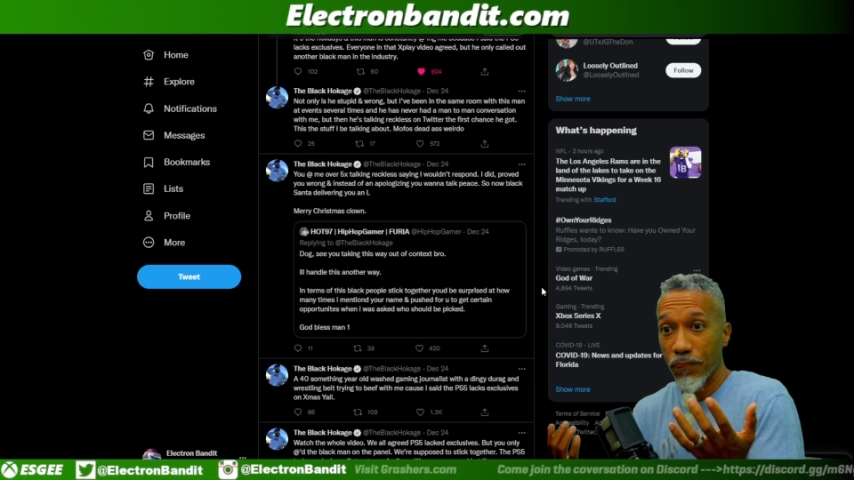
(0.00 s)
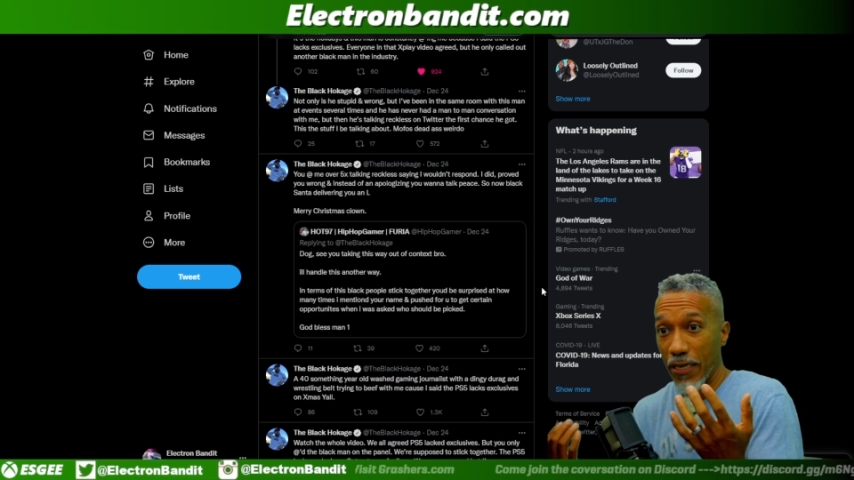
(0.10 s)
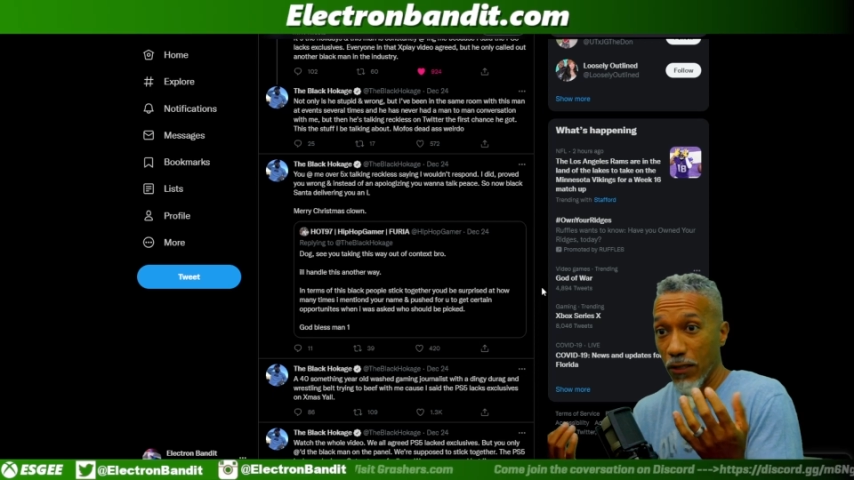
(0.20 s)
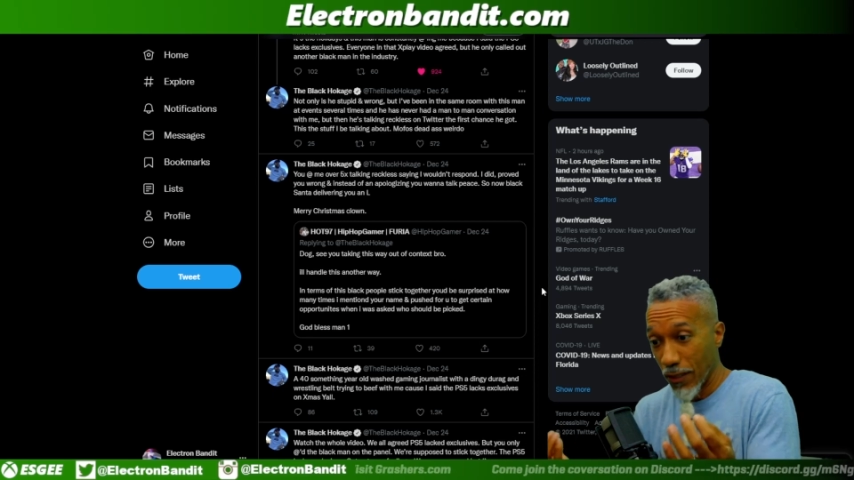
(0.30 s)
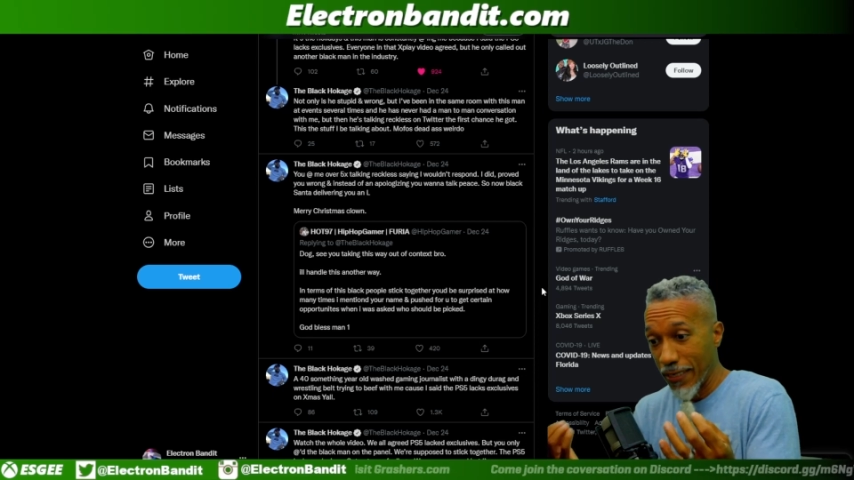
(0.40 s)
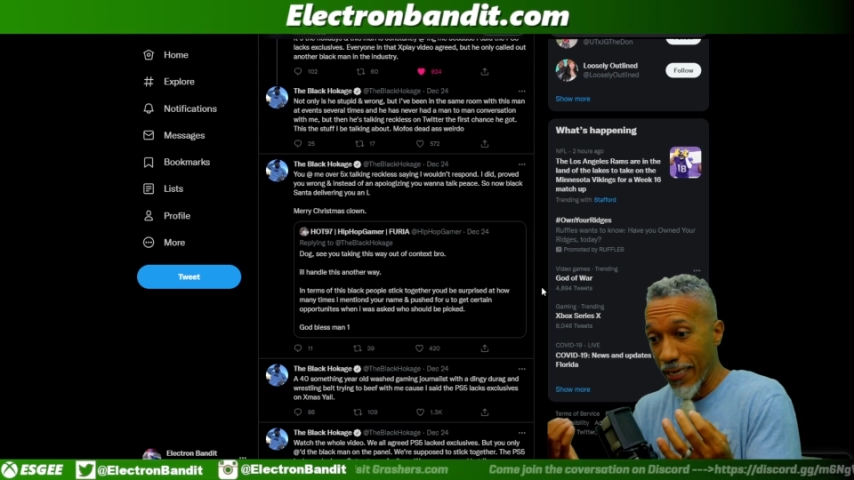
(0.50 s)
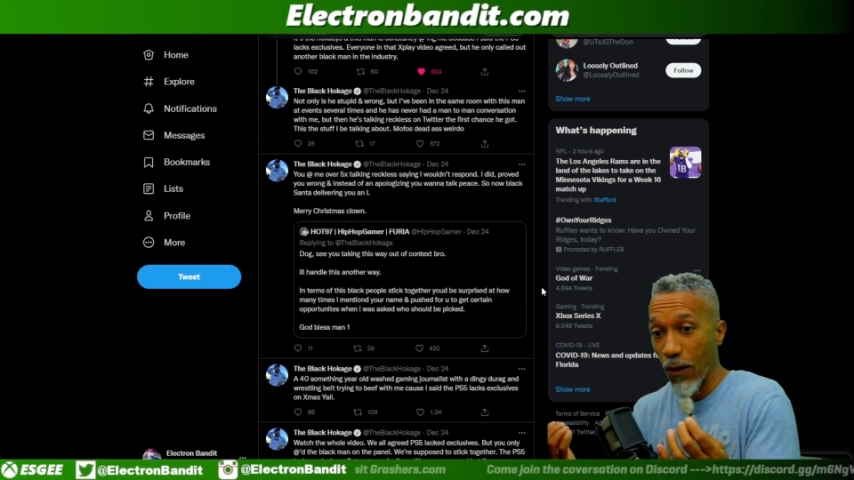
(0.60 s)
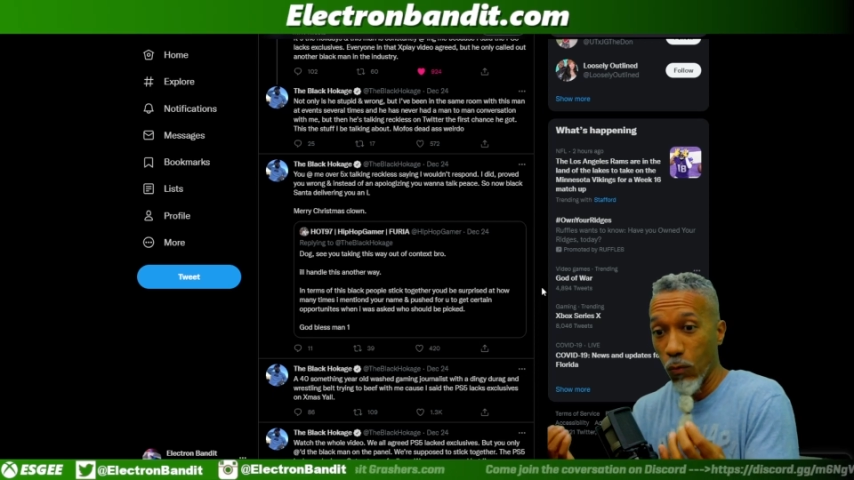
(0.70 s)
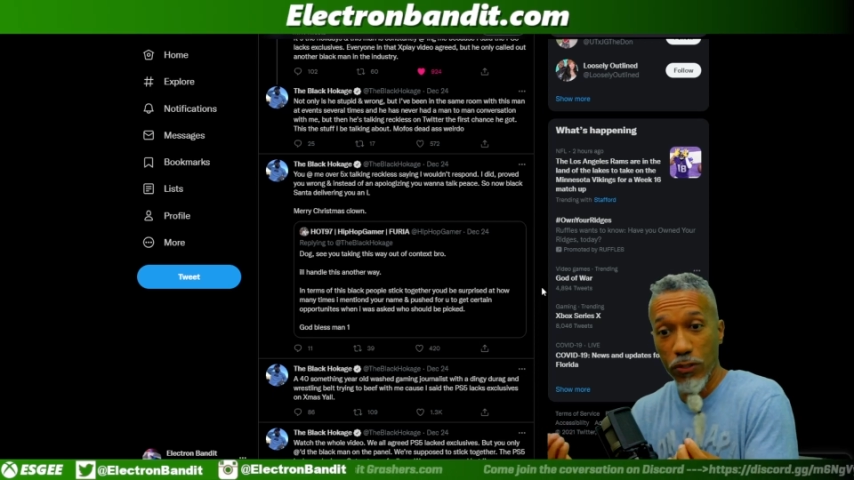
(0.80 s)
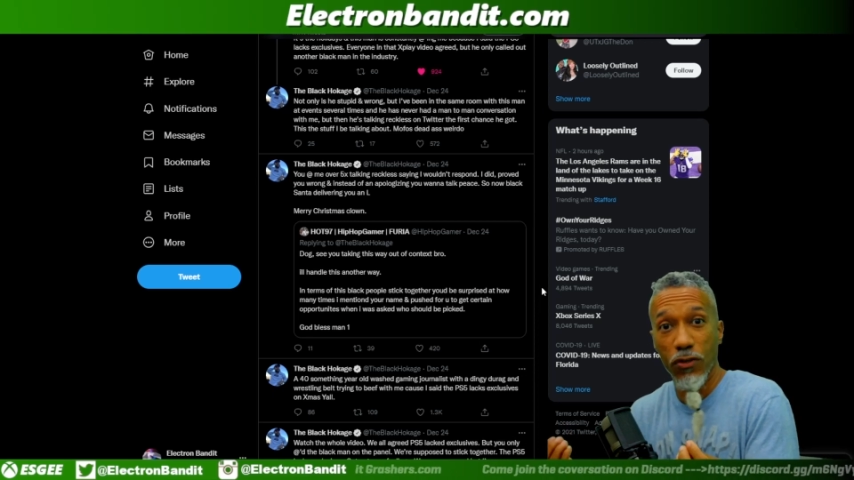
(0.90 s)
they're looking
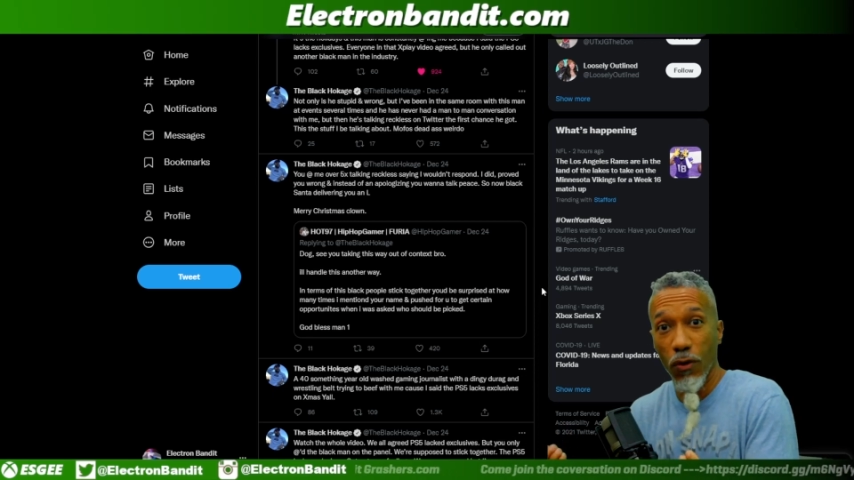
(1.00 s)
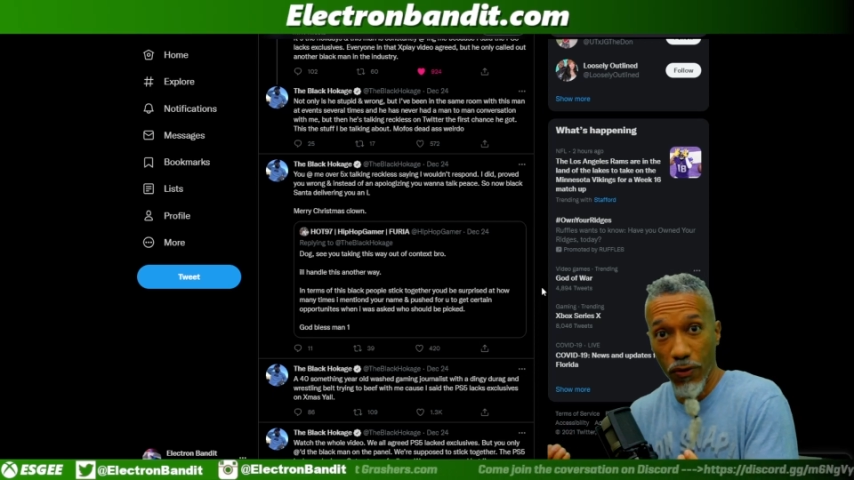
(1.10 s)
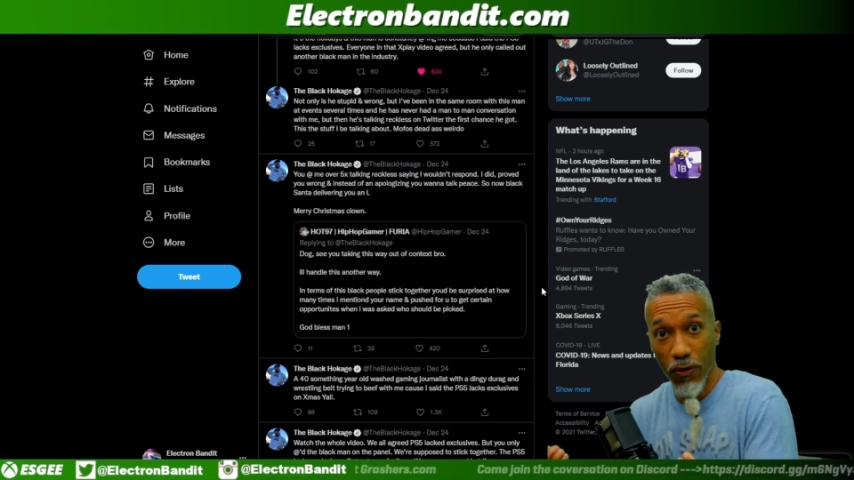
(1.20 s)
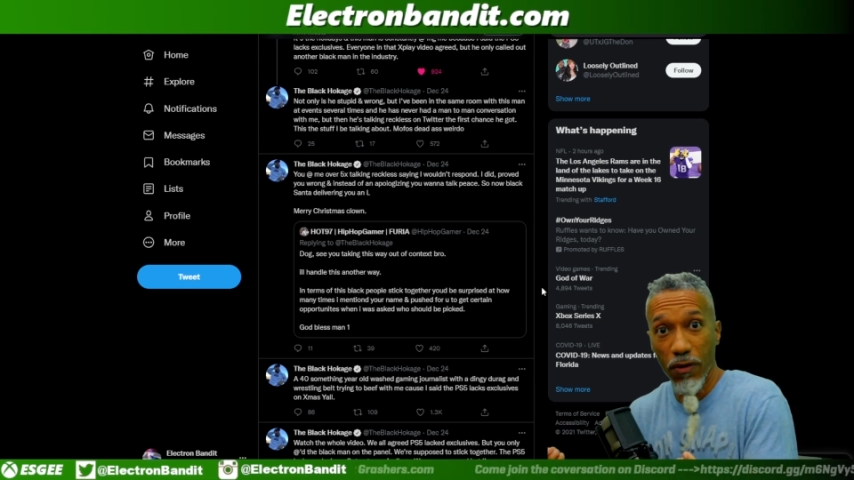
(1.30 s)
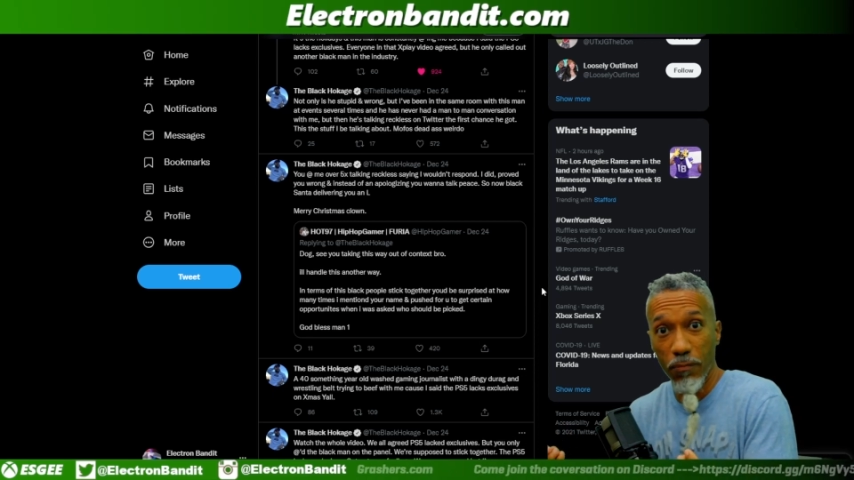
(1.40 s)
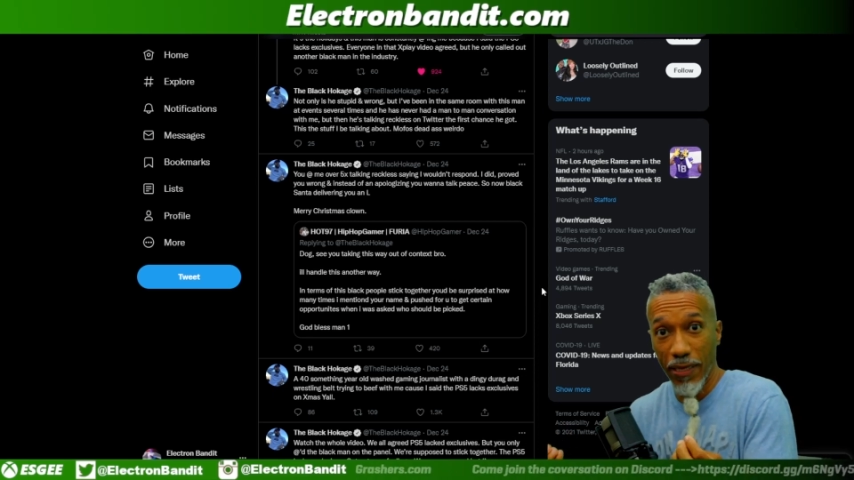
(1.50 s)
at what's going on.